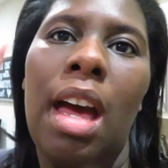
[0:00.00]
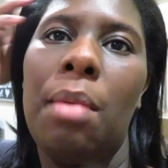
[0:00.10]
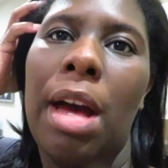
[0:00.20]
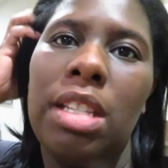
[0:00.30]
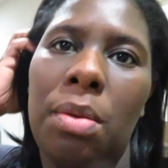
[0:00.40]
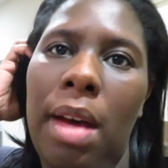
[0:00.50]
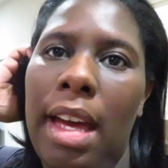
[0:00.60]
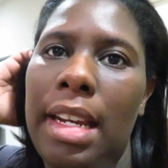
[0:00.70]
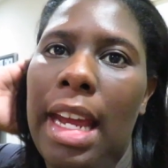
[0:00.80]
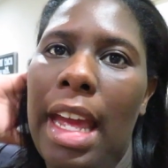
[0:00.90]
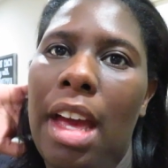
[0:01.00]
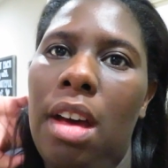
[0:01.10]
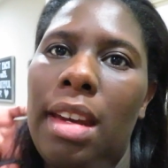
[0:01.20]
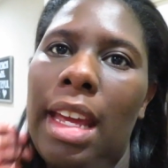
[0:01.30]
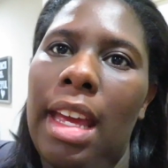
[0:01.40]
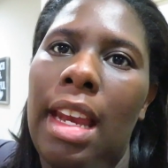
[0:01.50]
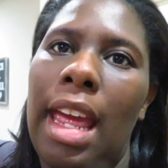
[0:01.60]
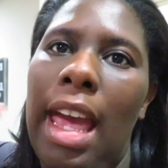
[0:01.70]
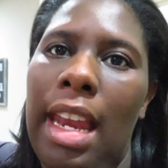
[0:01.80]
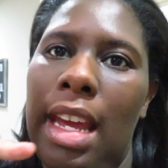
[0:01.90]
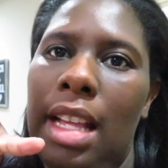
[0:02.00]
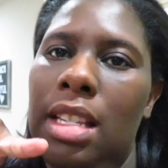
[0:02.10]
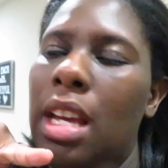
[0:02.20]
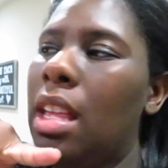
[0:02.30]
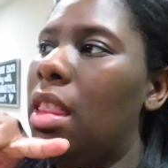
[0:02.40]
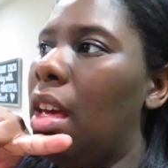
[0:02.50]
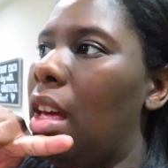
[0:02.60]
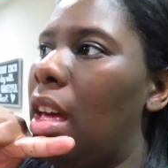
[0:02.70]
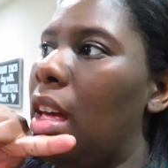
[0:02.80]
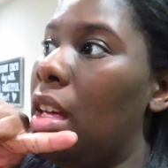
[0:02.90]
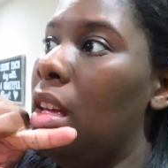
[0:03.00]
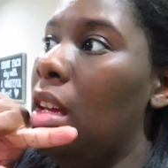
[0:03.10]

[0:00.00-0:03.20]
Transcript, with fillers: I'm about to wind down and edit the